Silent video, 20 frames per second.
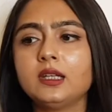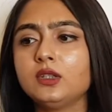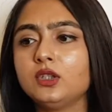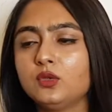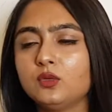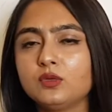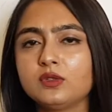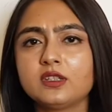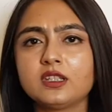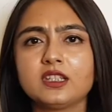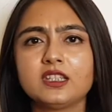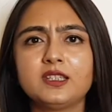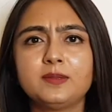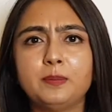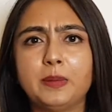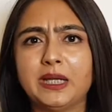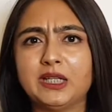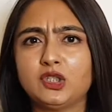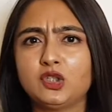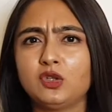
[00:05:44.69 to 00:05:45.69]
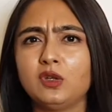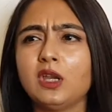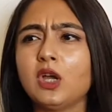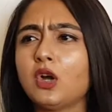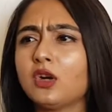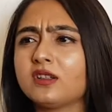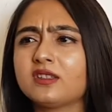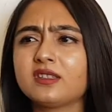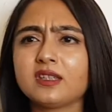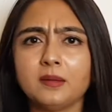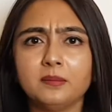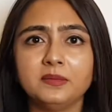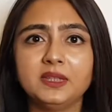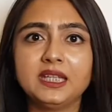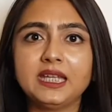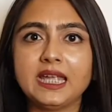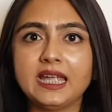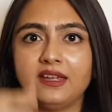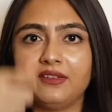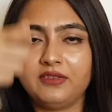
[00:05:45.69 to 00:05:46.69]
use a spatula or something
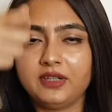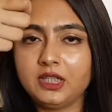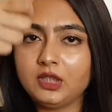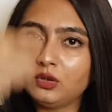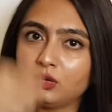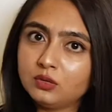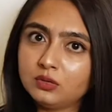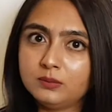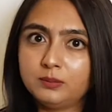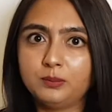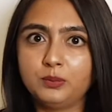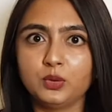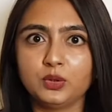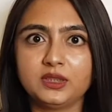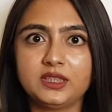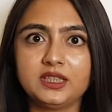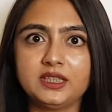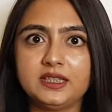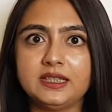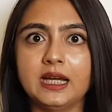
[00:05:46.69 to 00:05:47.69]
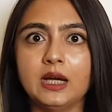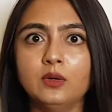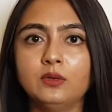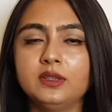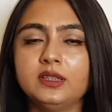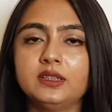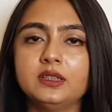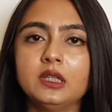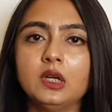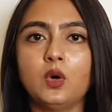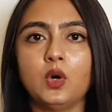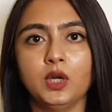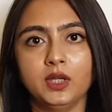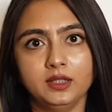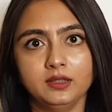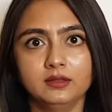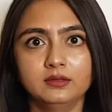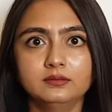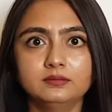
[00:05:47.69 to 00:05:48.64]
heavy to put it down in the oil.